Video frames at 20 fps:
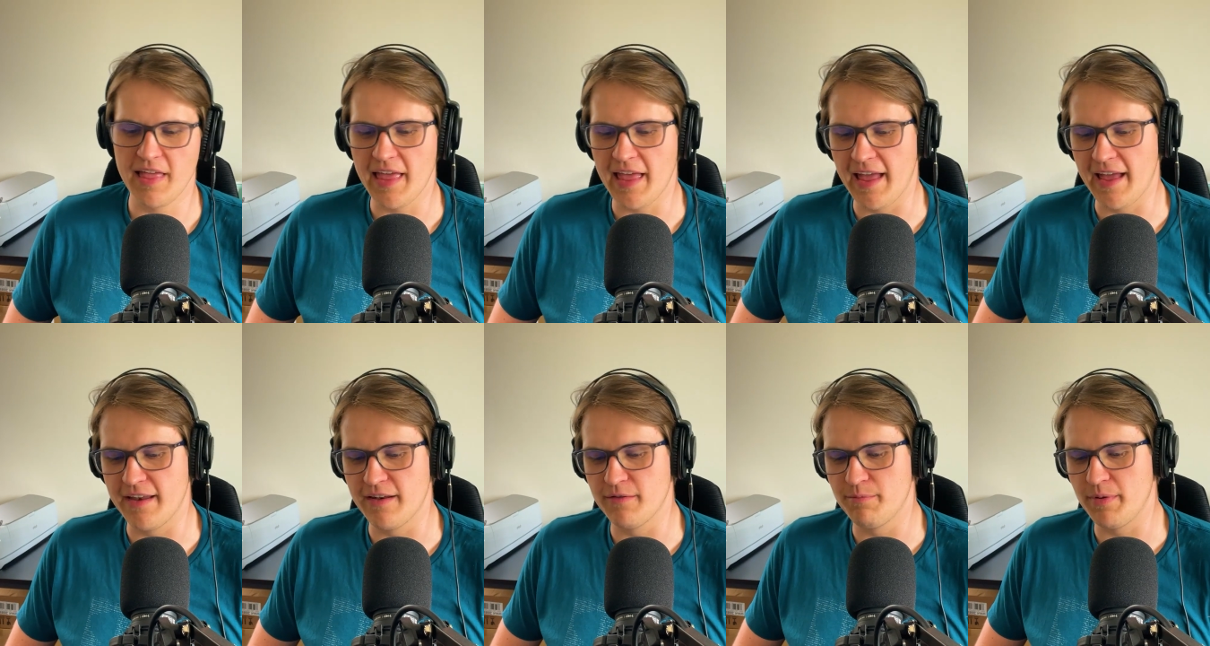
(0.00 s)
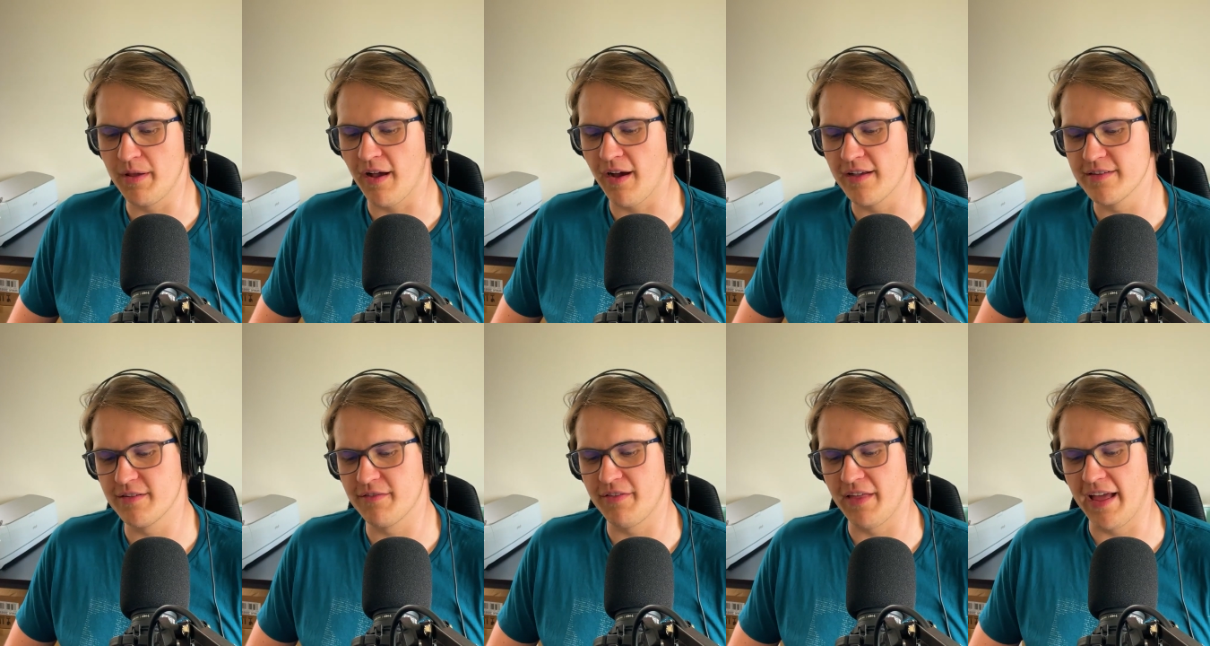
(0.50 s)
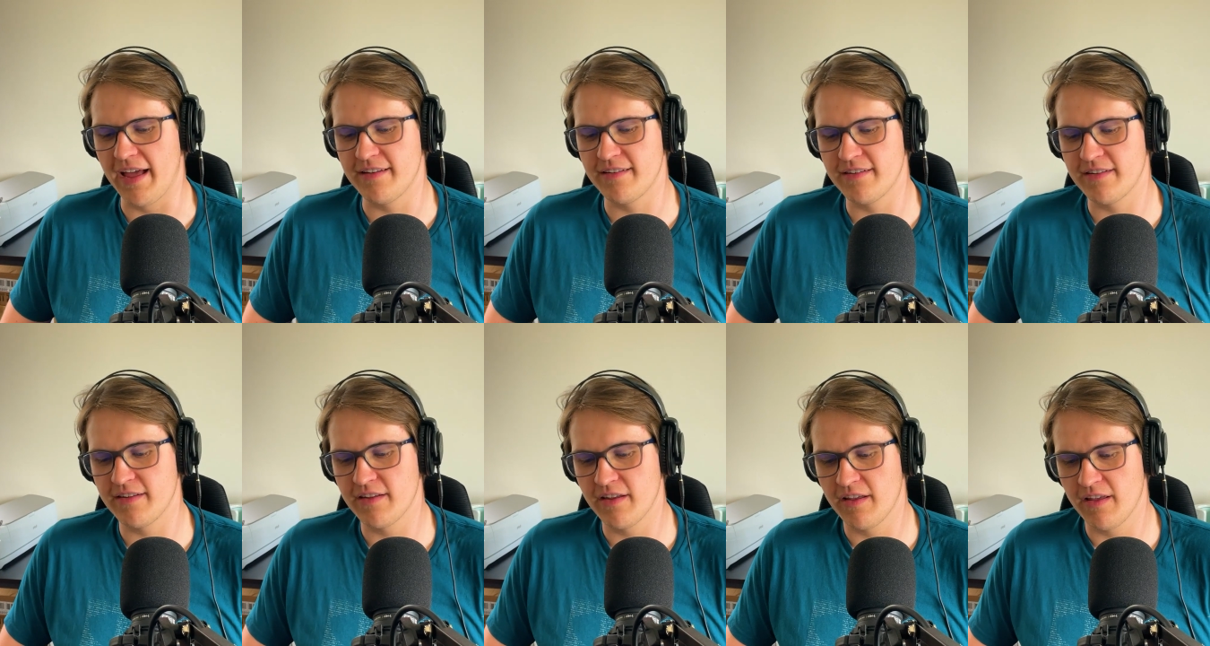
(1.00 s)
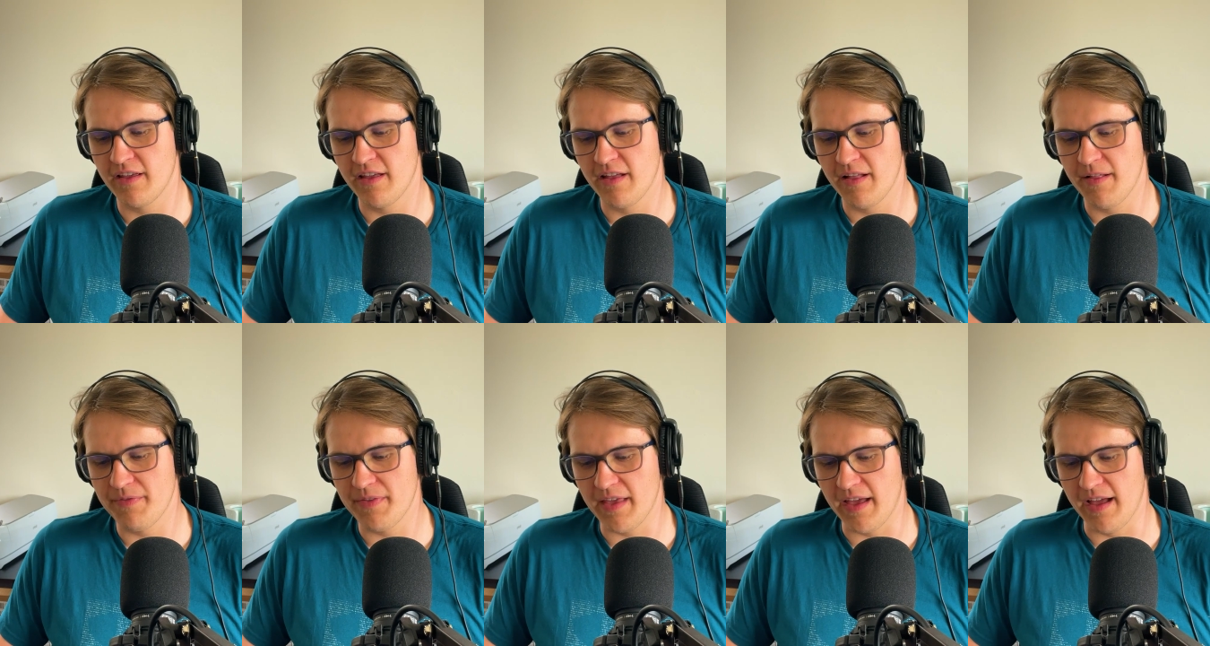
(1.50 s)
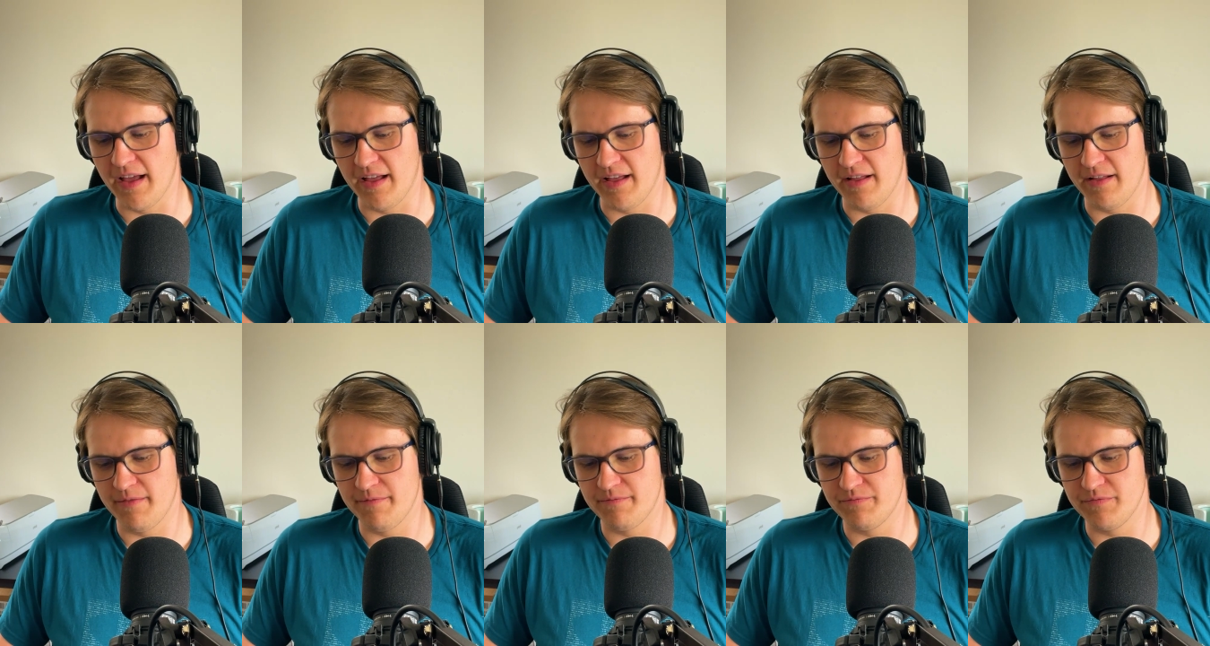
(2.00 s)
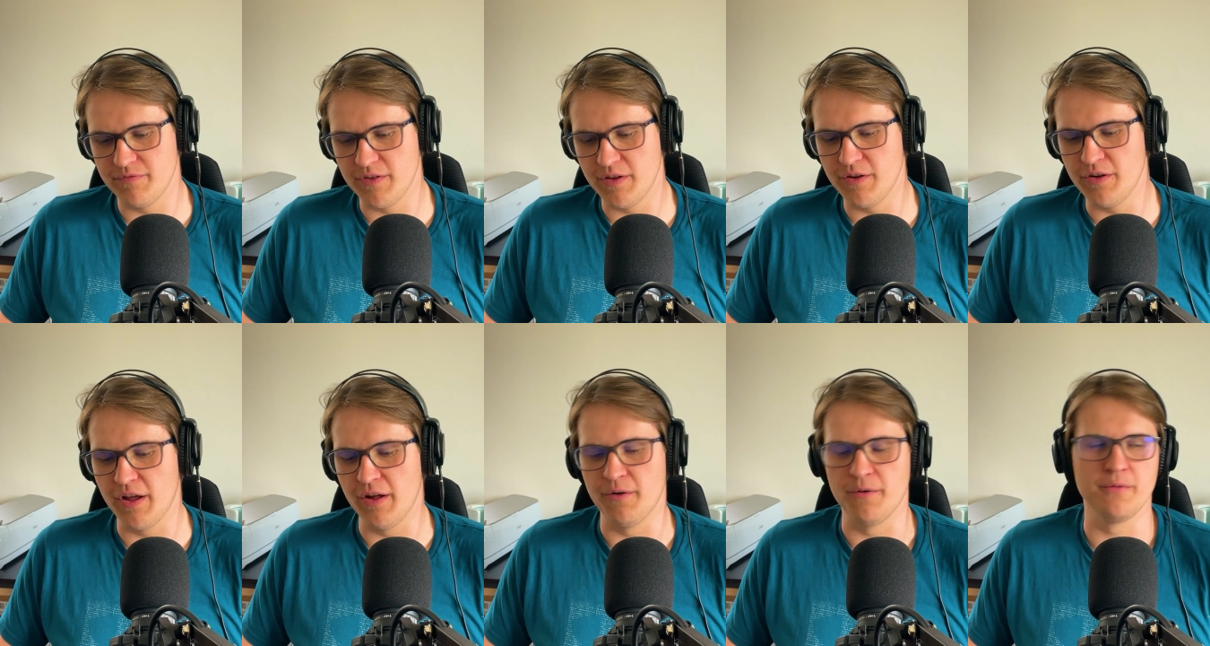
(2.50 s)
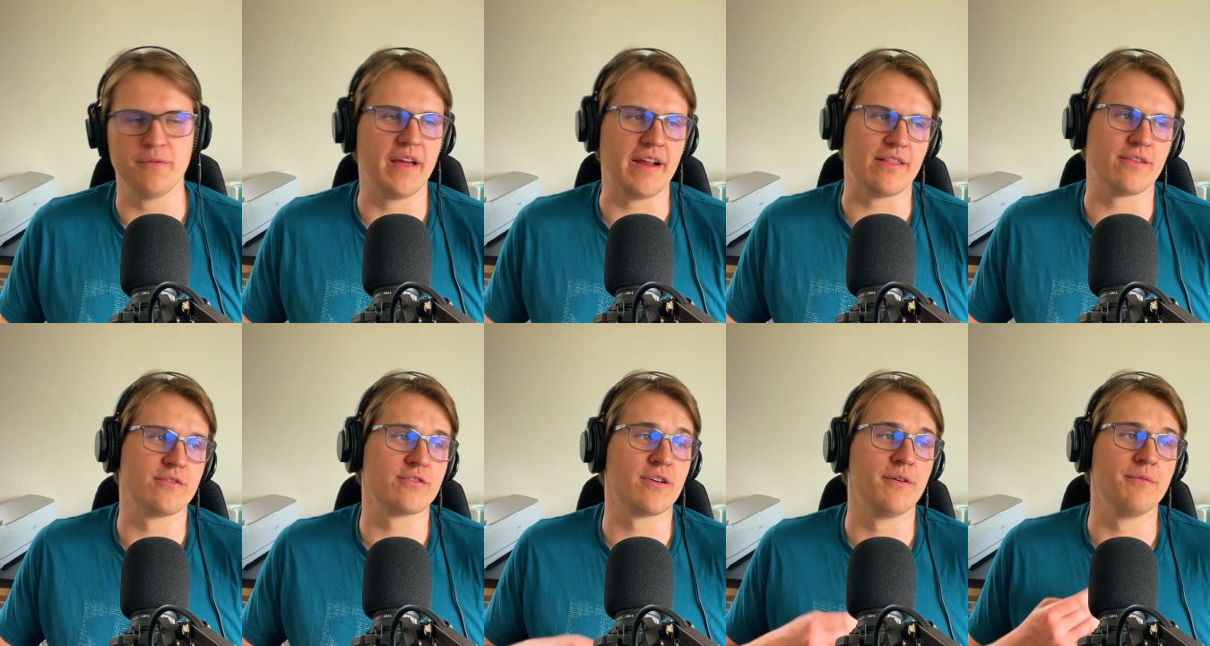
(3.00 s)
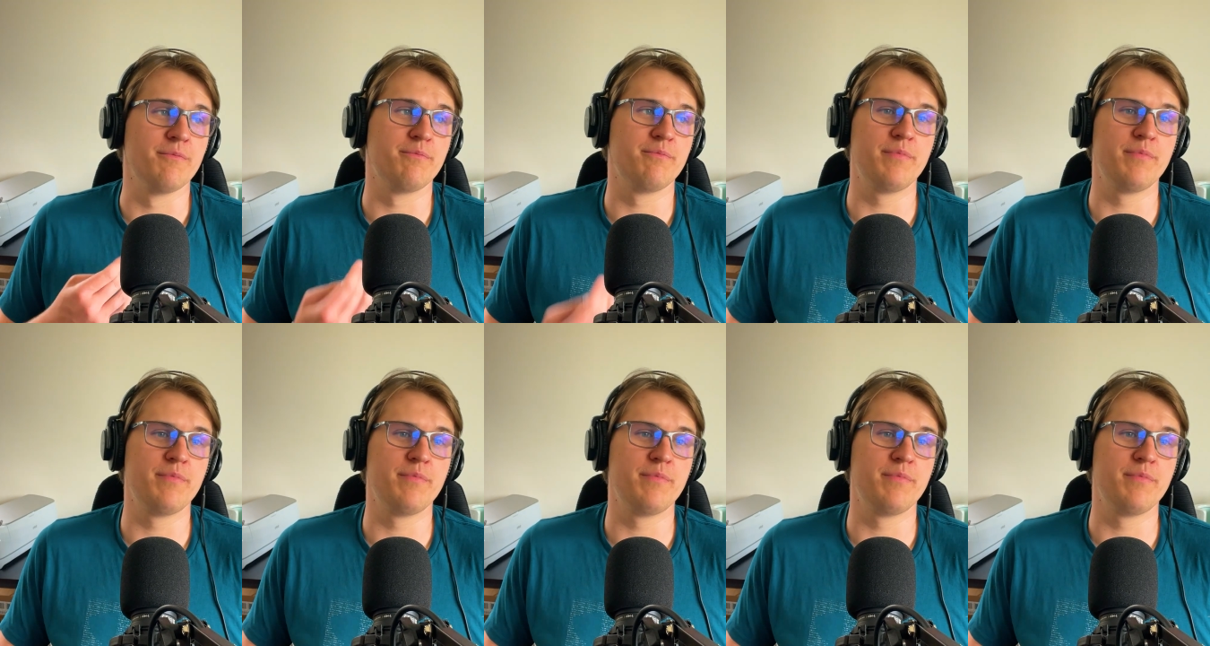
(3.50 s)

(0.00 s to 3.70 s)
And because of that, like there's a